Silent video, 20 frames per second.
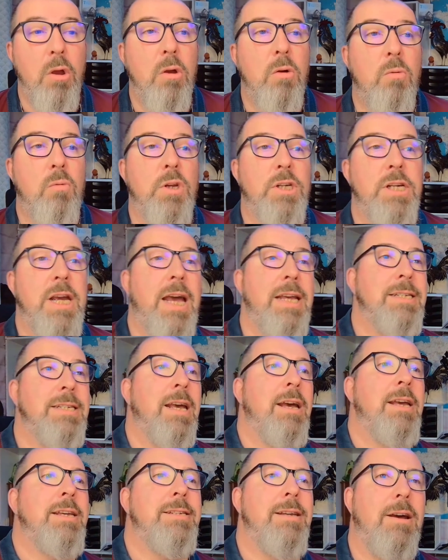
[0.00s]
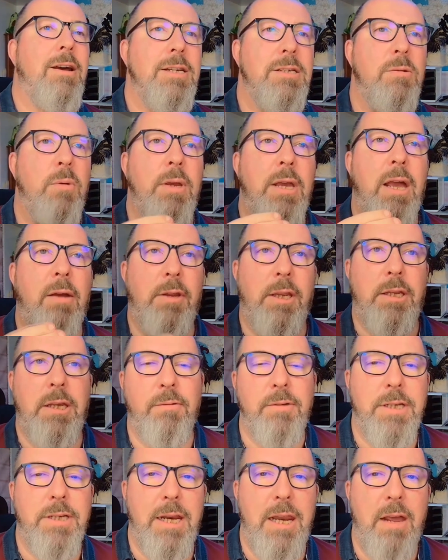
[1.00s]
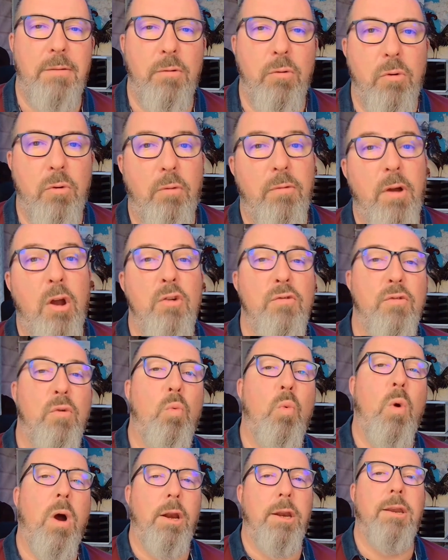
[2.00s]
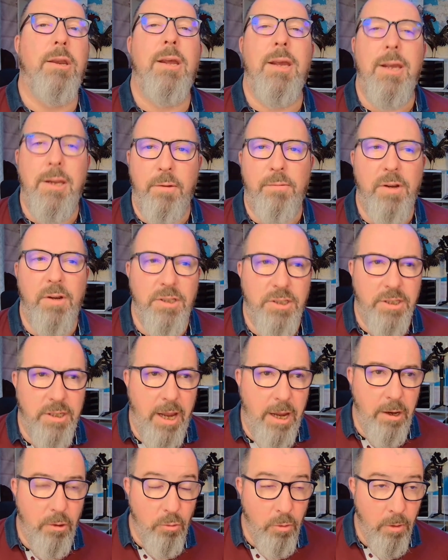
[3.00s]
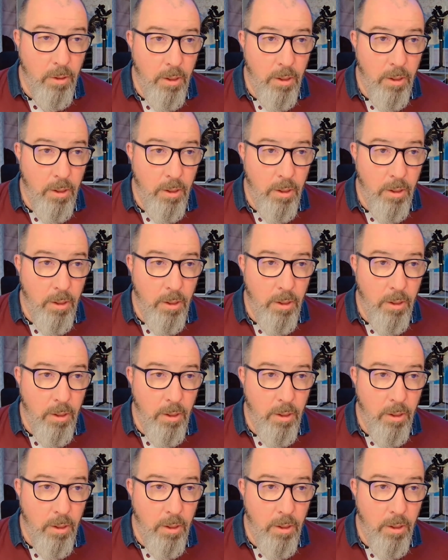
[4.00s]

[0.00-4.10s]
which has a seismic activity level of over 1 in the French scale.